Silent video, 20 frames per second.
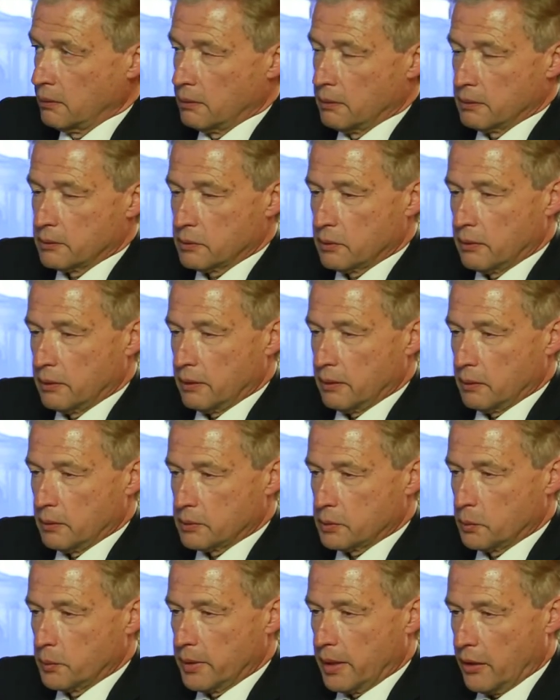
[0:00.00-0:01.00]
So,
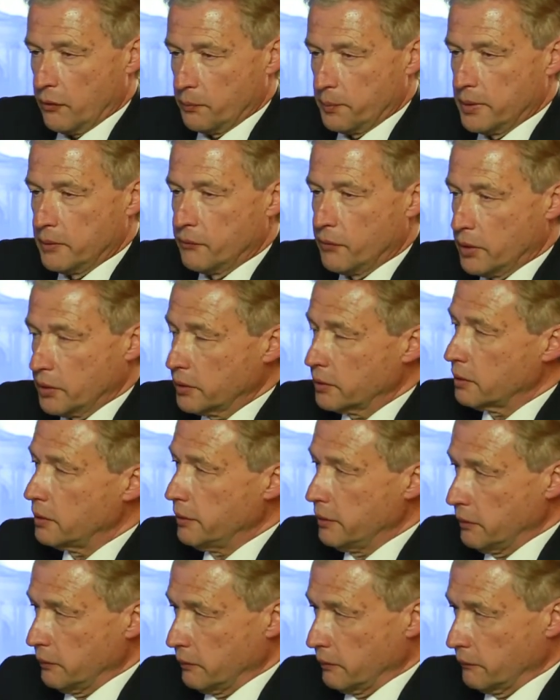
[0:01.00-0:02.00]
so we have been very
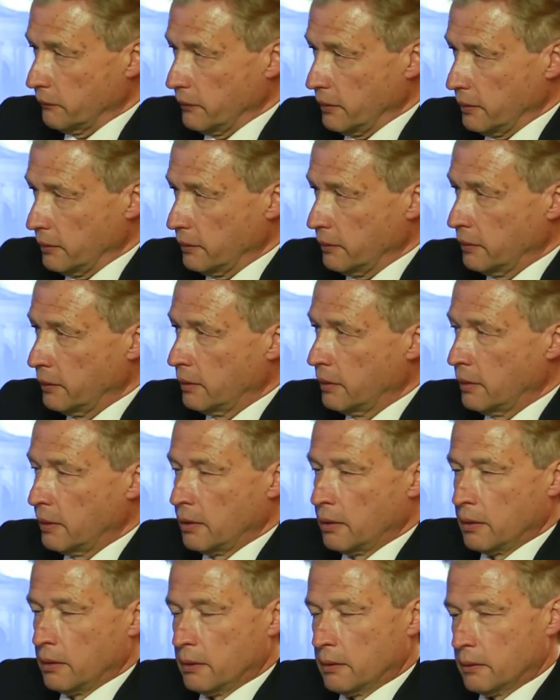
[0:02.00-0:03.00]
clear on
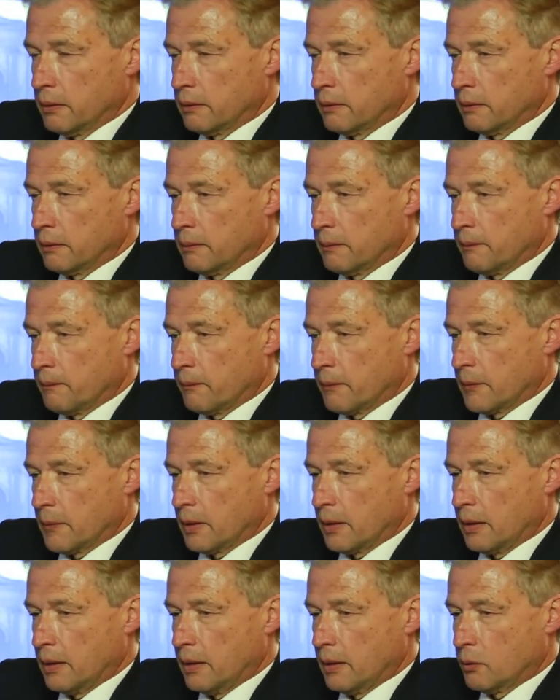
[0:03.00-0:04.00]
that. Um,
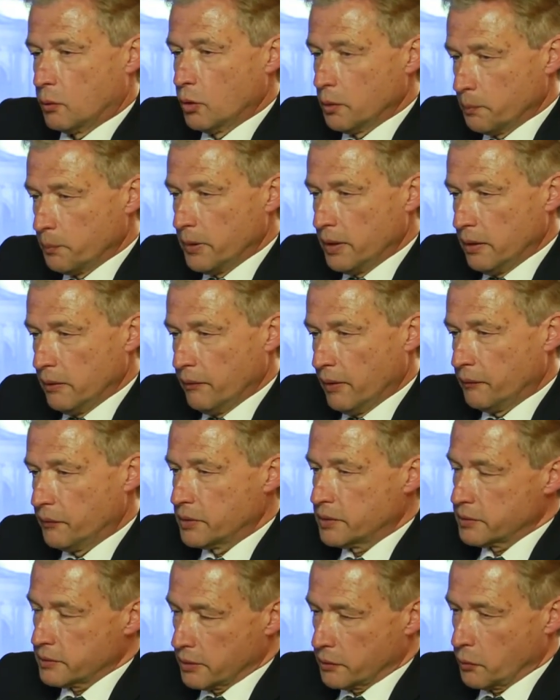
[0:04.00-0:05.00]
could be that this
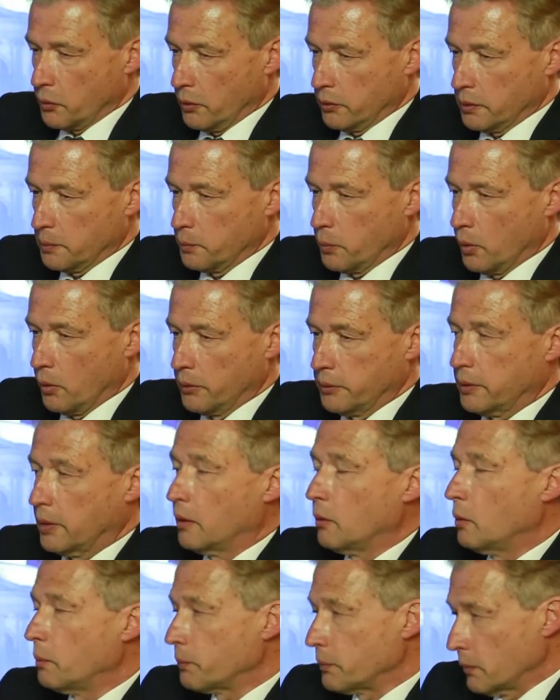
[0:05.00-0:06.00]
is a turning point. I
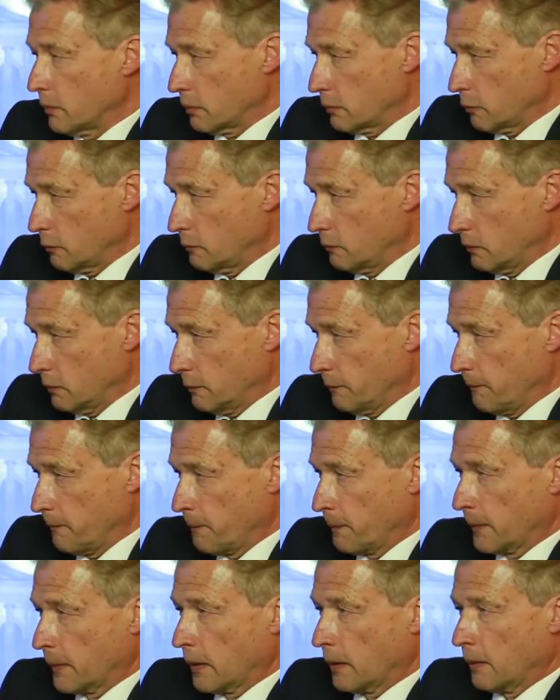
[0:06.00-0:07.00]
hope not.
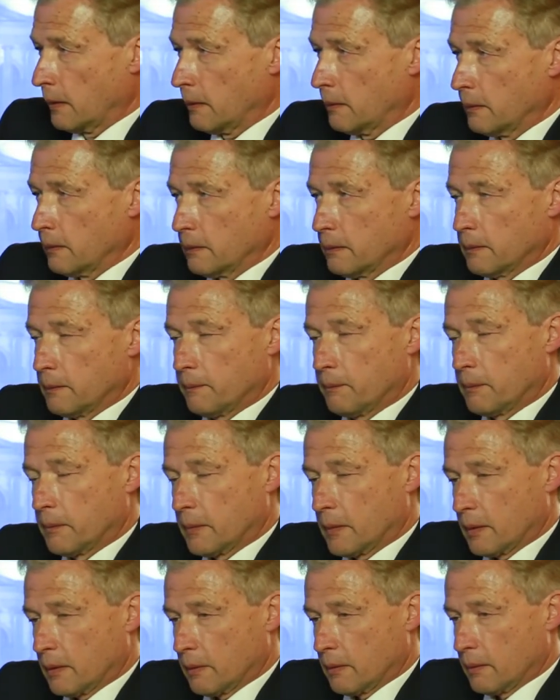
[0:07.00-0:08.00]
Um,
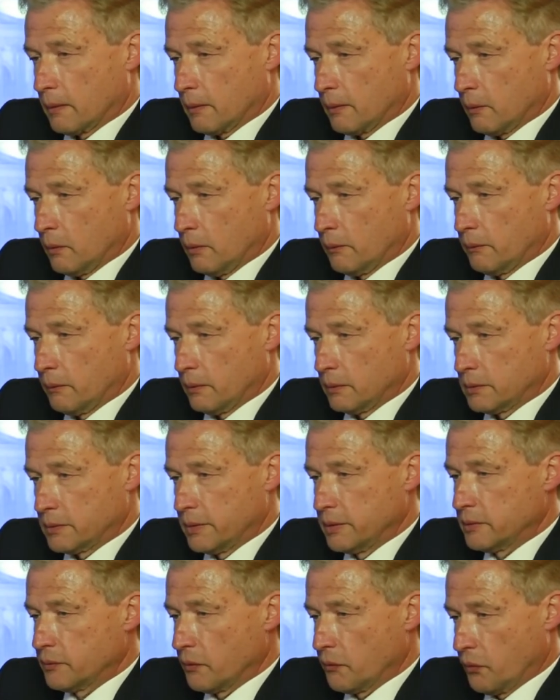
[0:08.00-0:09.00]

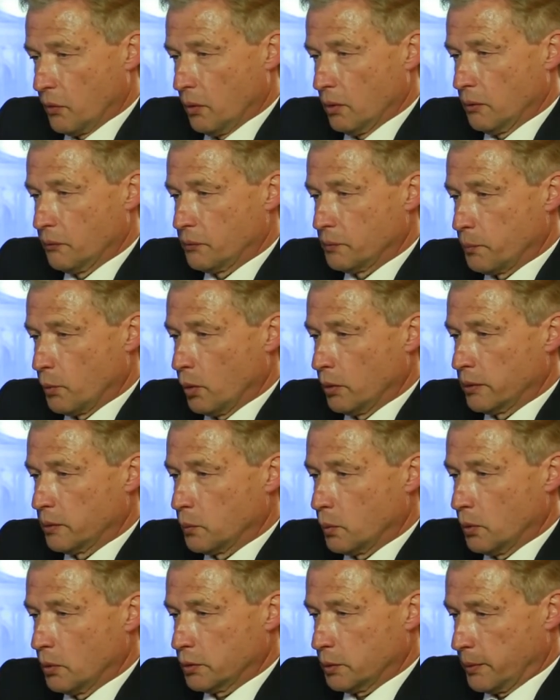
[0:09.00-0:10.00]
since the fall of the Berlin
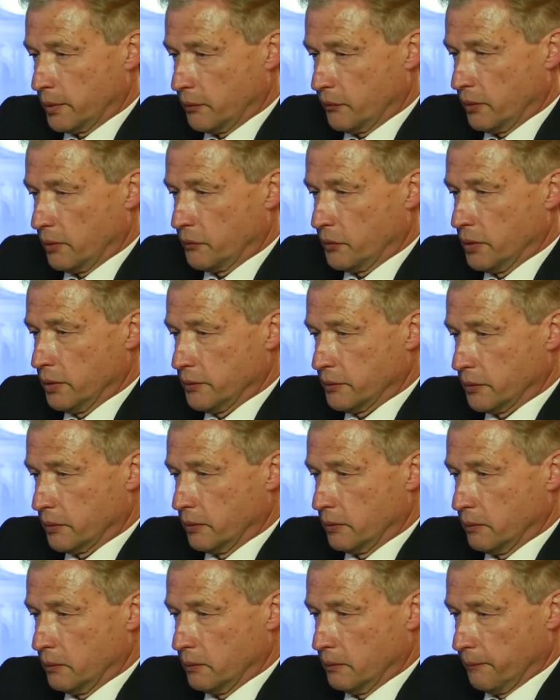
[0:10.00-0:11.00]
Wall 25 years
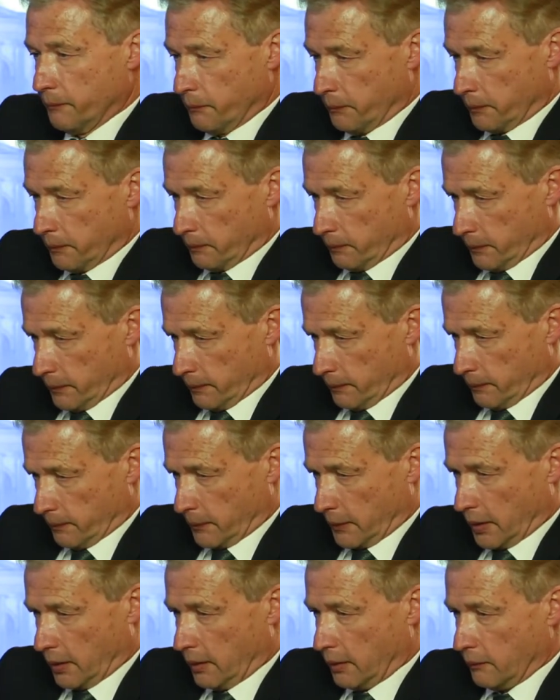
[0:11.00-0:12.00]
ago
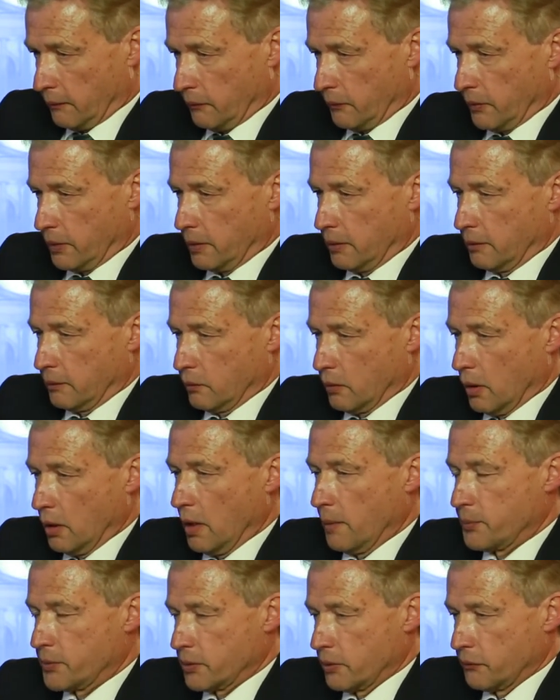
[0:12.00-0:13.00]
and the
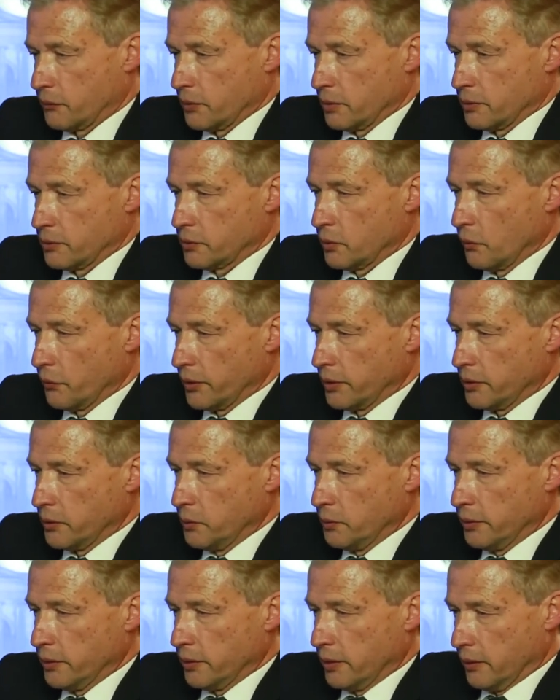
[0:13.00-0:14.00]
collapse of the Soviet
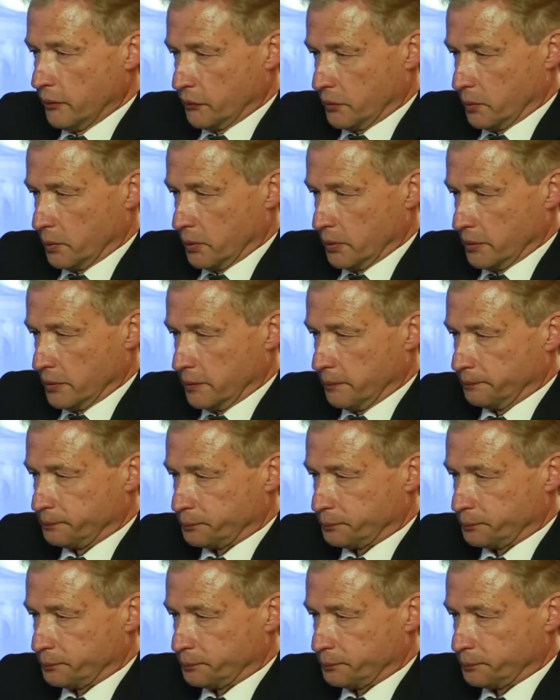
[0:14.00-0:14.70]
Union afterwards,